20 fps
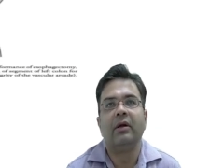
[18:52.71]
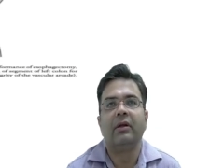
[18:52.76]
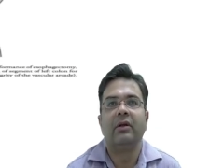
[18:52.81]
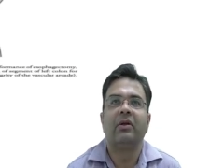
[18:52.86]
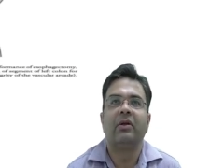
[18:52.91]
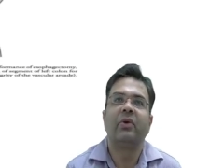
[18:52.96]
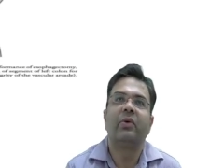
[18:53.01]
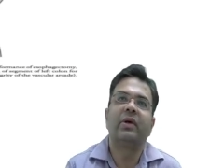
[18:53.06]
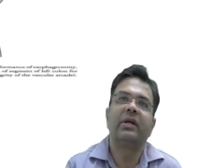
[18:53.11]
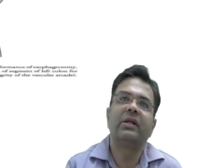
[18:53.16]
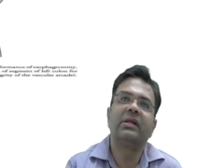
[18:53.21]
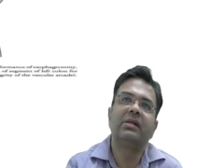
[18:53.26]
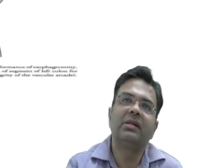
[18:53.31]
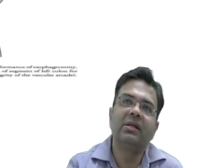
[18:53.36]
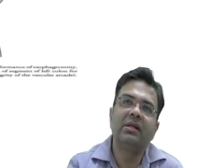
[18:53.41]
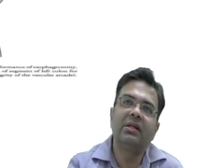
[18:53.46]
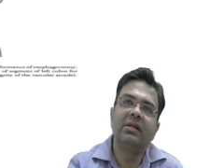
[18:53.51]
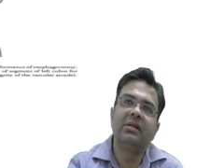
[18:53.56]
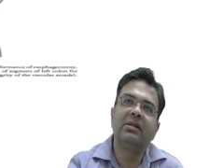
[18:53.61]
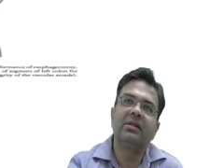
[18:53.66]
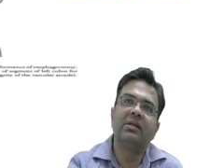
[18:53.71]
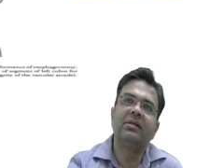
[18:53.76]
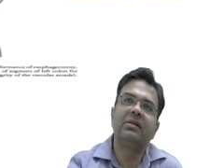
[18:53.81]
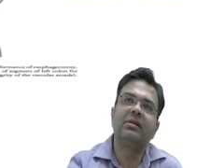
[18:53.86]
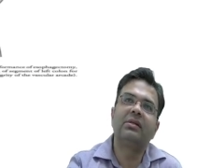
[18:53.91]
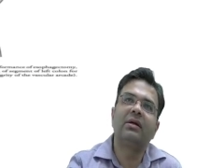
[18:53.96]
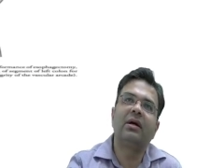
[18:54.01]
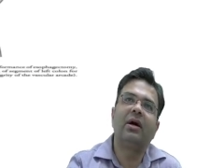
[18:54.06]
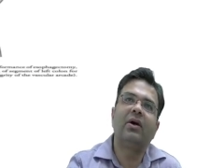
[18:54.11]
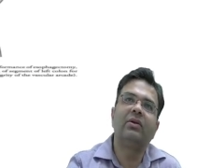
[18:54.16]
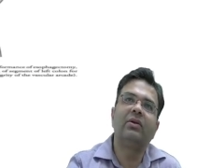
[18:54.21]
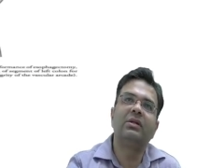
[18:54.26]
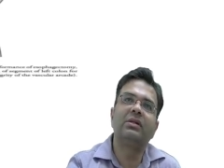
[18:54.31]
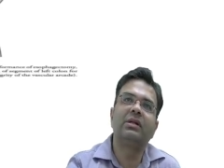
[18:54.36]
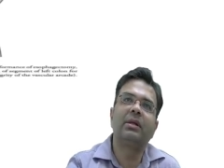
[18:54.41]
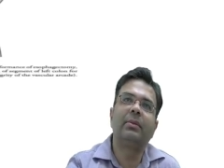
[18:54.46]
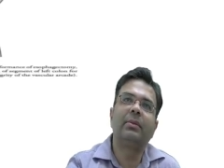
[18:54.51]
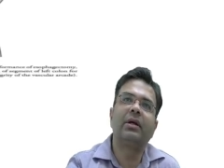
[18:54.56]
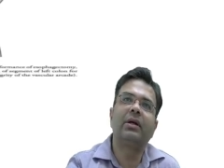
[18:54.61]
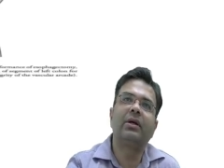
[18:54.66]
So you can see this is how the
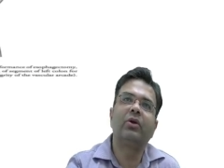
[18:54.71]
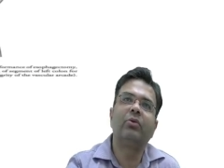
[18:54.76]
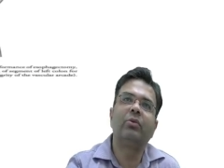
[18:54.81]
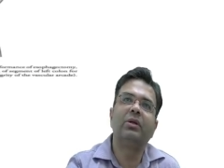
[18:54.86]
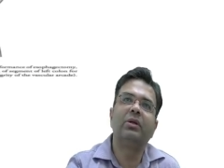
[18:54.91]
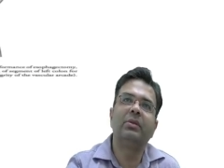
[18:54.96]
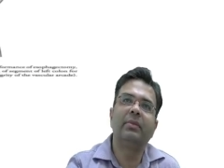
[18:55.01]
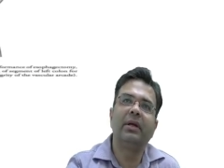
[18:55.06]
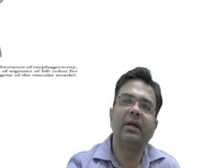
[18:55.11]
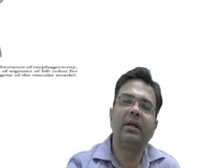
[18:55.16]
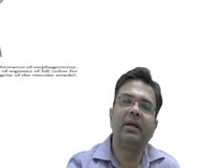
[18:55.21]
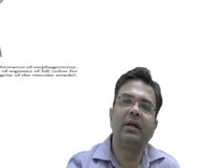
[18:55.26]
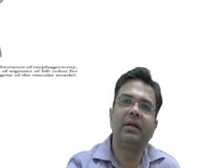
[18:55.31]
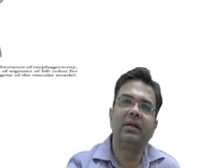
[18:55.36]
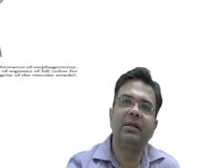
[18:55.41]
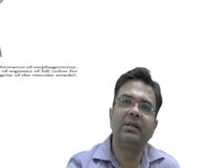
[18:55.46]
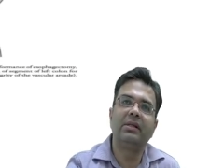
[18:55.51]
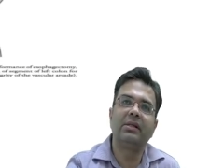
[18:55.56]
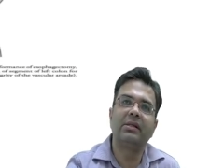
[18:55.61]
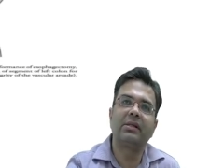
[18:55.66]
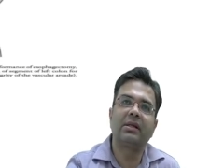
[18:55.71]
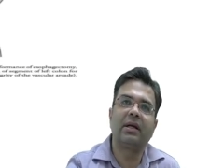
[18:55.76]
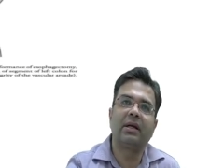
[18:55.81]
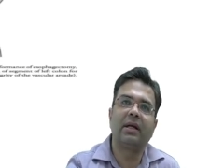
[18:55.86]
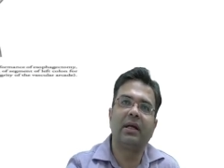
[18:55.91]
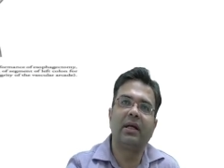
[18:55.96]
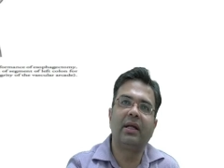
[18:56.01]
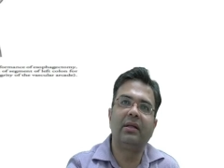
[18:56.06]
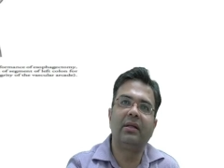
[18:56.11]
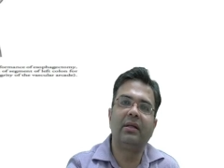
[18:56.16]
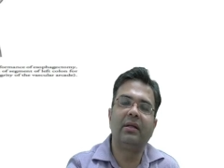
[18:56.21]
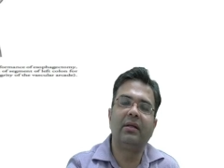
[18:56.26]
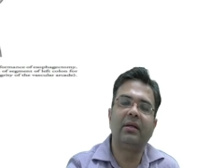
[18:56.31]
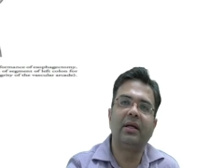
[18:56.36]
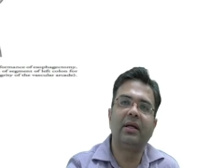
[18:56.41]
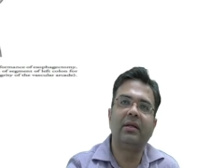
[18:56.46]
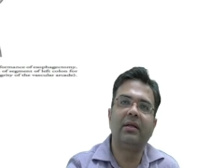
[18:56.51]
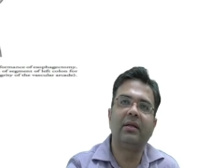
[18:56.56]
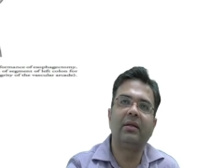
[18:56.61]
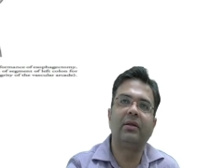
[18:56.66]
stomach tube is made. It is just cut like this
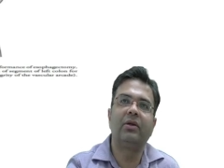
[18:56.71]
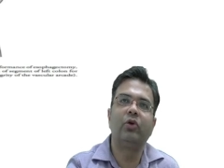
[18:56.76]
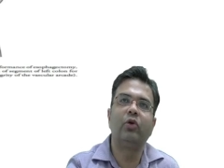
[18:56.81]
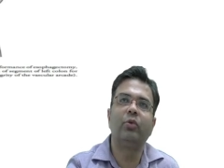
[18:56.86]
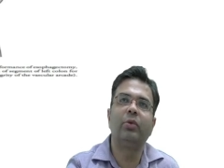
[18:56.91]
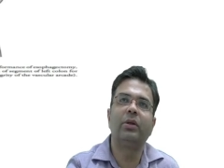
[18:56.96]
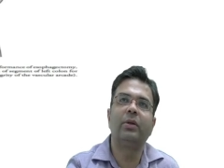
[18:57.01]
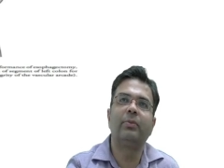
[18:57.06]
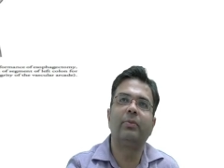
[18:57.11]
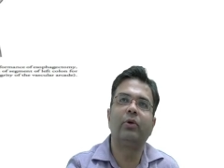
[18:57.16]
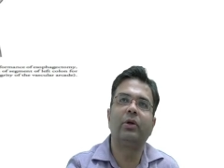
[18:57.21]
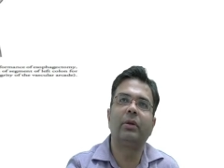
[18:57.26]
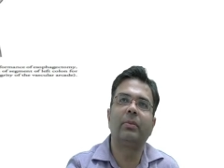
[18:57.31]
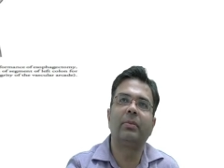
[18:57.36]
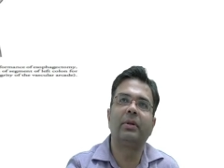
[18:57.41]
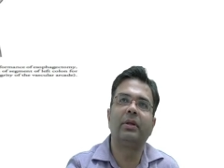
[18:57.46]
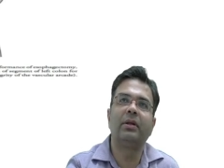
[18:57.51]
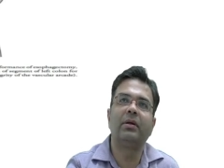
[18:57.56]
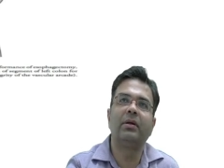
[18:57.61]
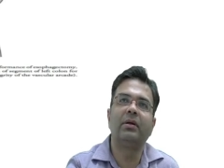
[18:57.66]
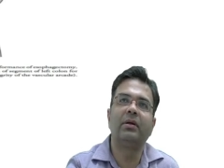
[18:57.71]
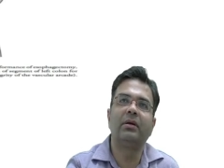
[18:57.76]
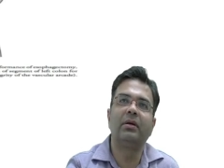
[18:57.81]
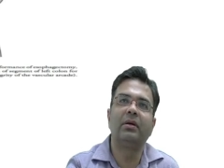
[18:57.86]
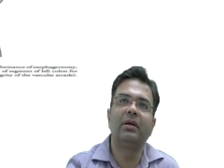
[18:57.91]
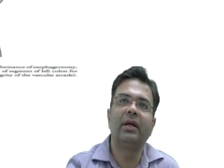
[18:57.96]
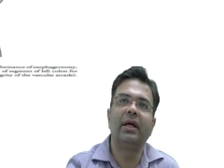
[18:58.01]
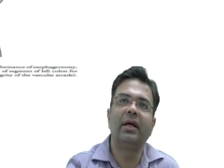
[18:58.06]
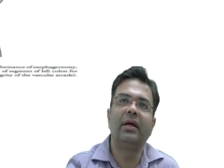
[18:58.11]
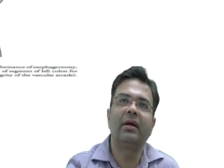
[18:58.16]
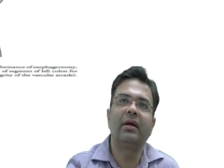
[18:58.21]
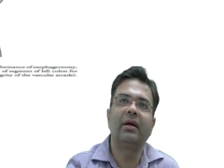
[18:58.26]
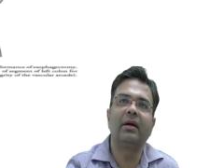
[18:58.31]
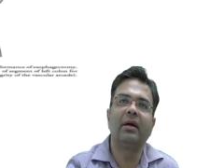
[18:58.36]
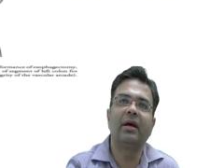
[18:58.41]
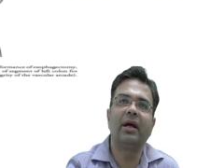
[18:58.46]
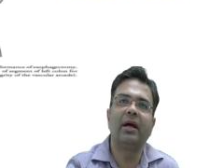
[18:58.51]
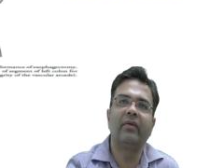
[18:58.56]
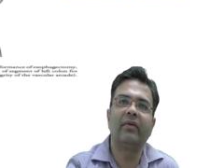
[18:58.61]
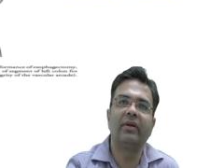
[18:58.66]
and this tube is put up in the neck
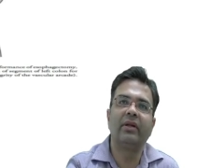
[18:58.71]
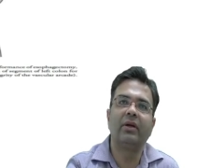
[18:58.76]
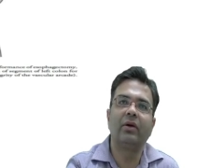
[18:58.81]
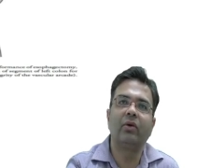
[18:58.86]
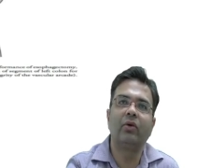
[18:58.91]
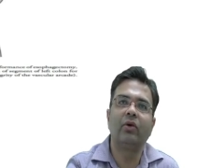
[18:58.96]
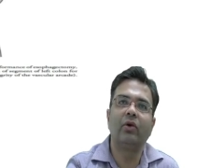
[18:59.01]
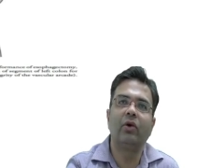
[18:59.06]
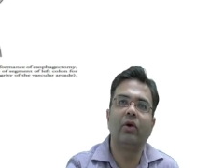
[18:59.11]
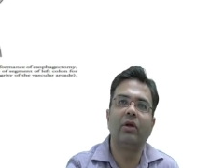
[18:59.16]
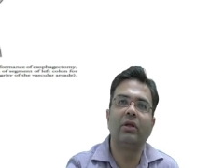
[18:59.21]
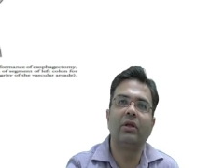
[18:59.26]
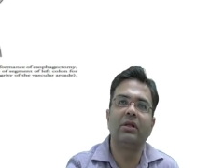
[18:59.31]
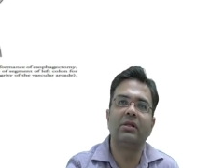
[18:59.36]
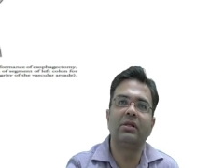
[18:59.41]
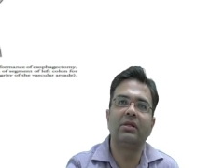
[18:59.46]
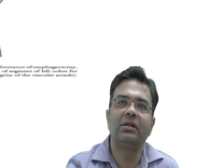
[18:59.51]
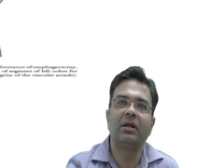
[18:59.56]
and with the colon this